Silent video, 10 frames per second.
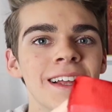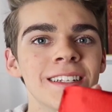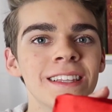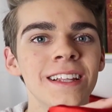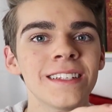I
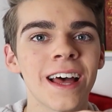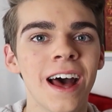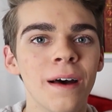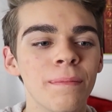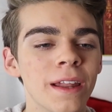did the
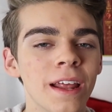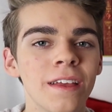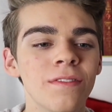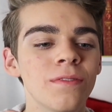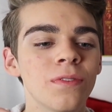top and I
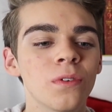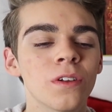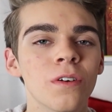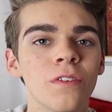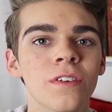even
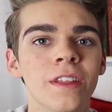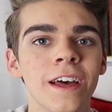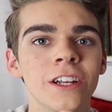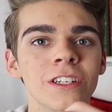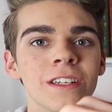folded over the
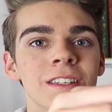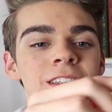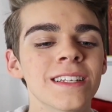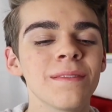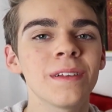edges,
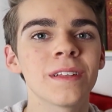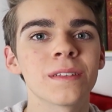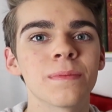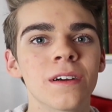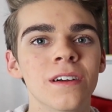except on
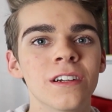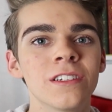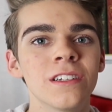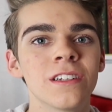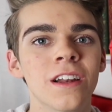this part. I
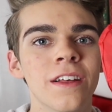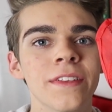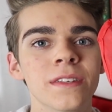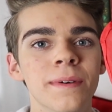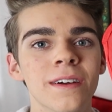should have done
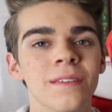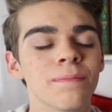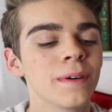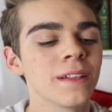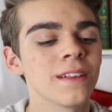on this
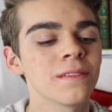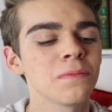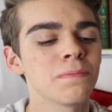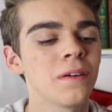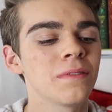part, but this
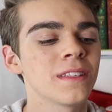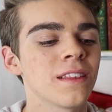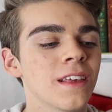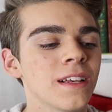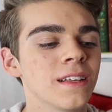part was
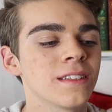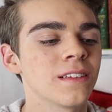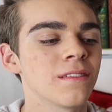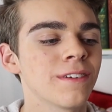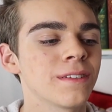the thickest
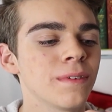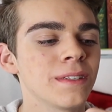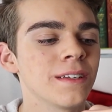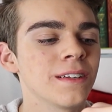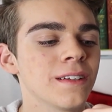and the rest
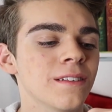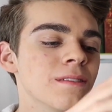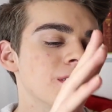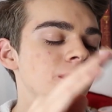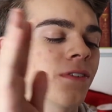wasn't because it
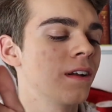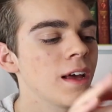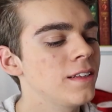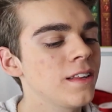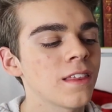was different.
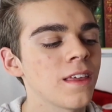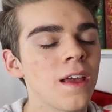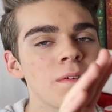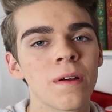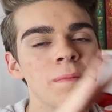I did the
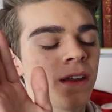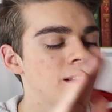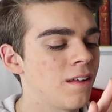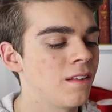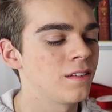thing where I made
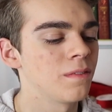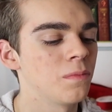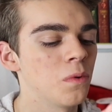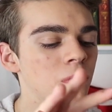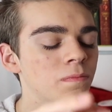it all
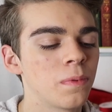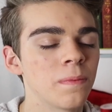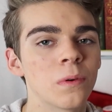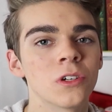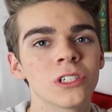more
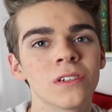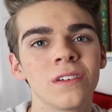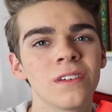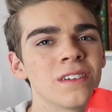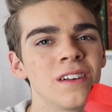
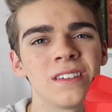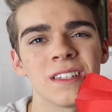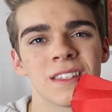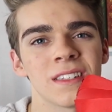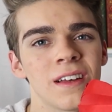proportional and all
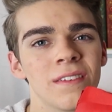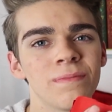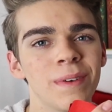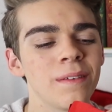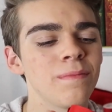this
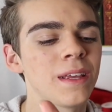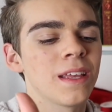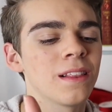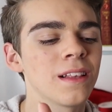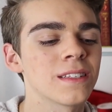stuff by
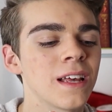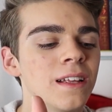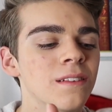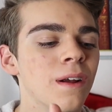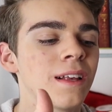making the
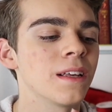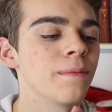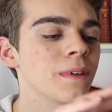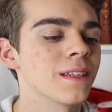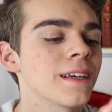sides rise
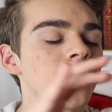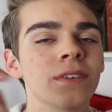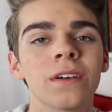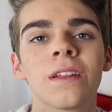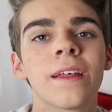up because I covered it in